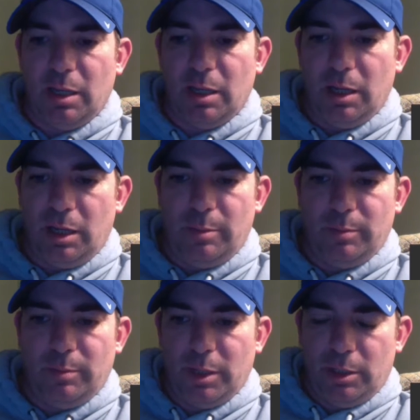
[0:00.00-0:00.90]

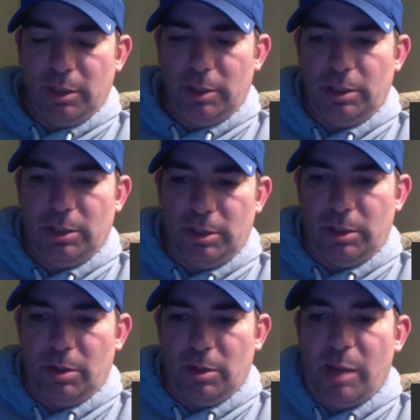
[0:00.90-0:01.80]
A
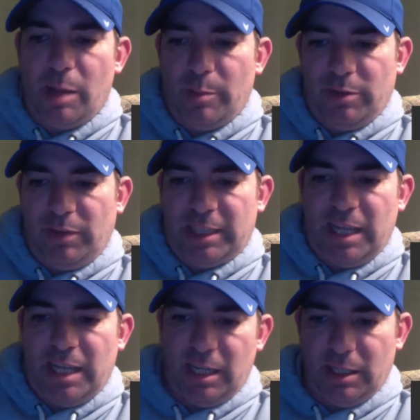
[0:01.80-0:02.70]
combo of like
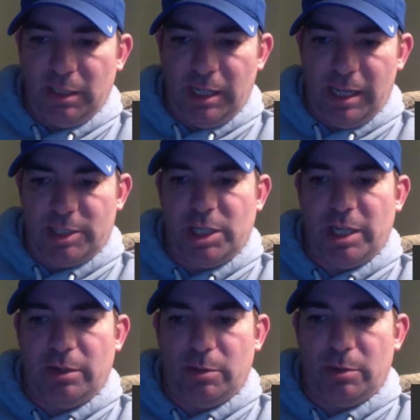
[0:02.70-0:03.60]
Tannehill and
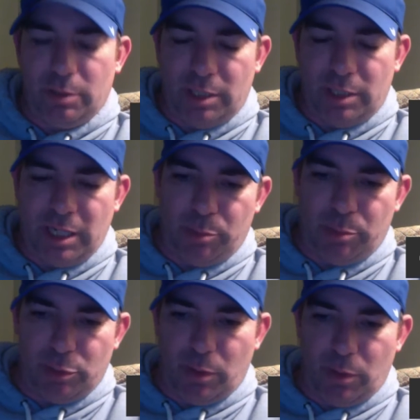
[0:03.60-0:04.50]
ASJ or Teddy
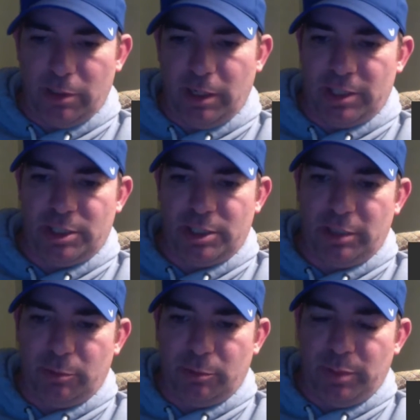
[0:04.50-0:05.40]
Bridgewater and
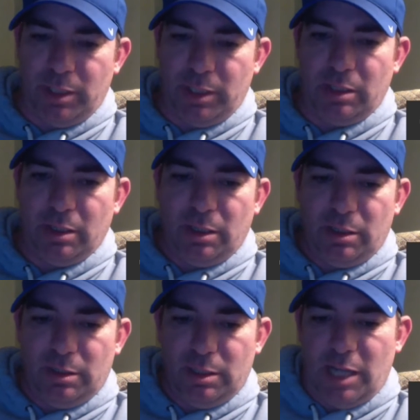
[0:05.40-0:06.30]
ASJ would be
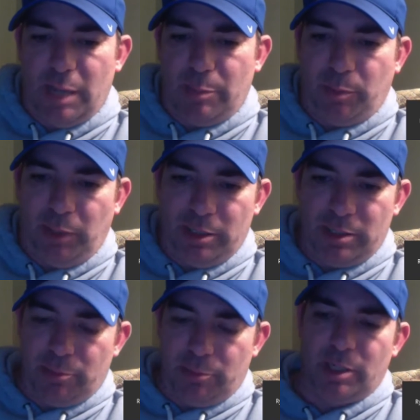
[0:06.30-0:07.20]
the type of players
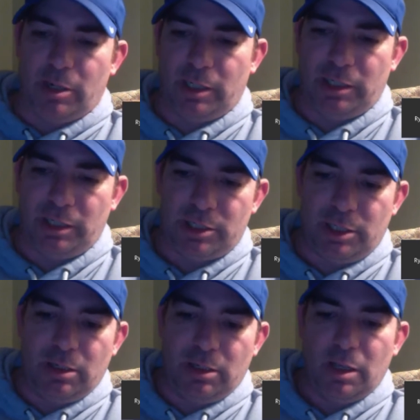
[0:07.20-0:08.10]
I would be targeting
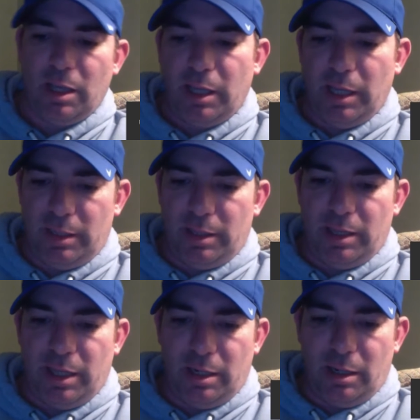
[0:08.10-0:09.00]
this year. And
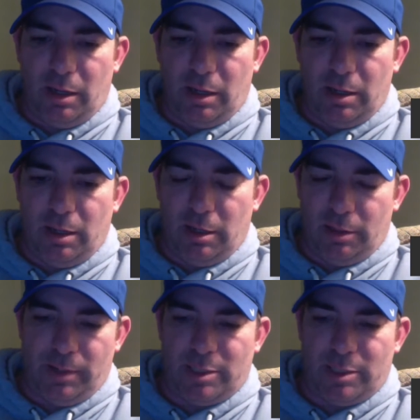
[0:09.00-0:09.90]
then all
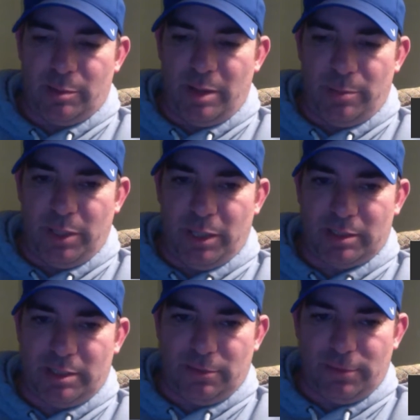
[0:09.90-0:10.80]
the rest of my
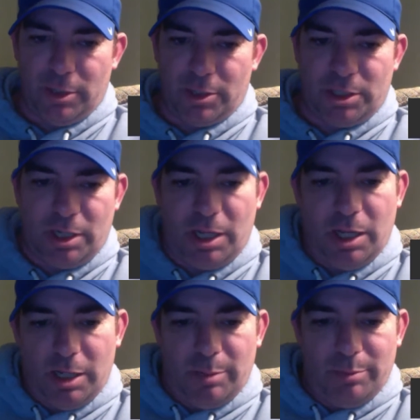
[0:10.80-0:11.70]
picks in the first
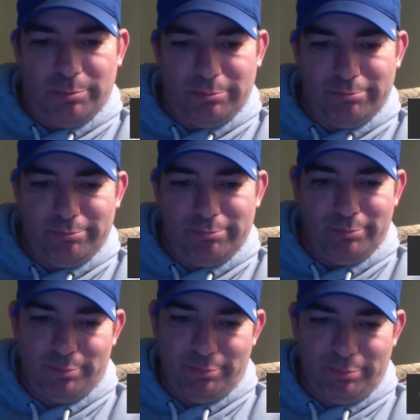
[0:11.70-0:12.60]

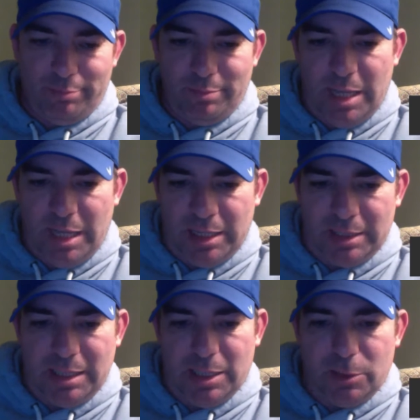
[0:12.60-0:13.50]
8,
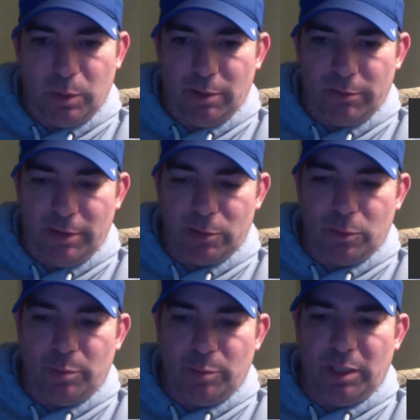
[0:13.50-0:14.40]
10, 12 rounds
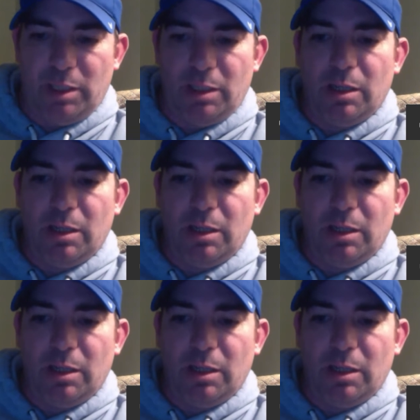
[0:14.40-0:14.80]
would be